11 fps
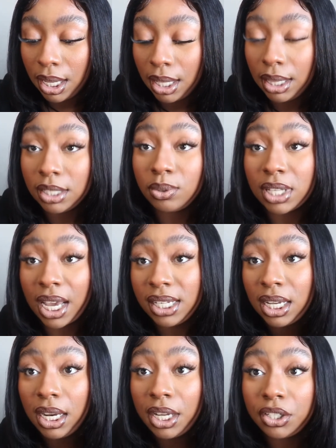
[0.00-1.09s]
This was
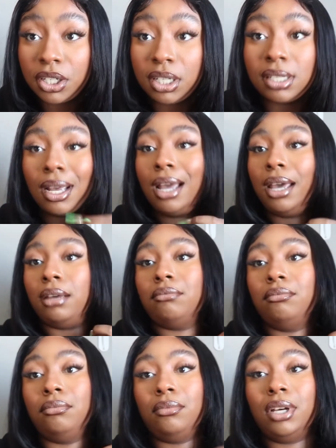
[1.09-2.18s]
18 inches. I
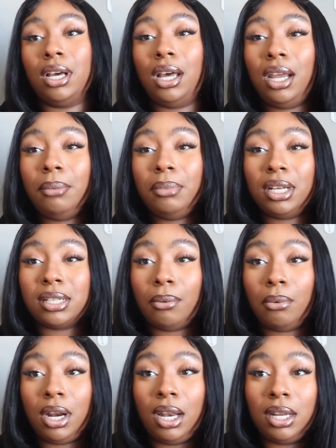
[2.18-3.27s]
cut it because I
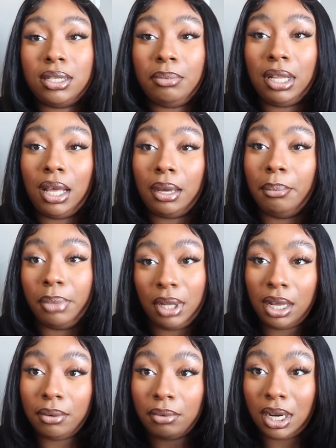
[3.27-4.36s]
wanted it to be like
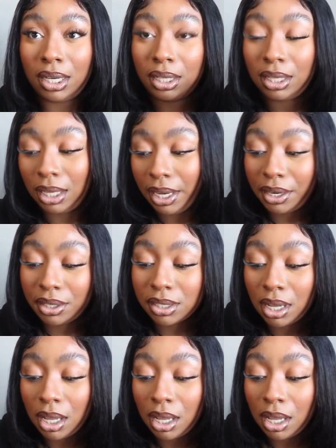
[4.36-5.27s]
blunt when I did the layers.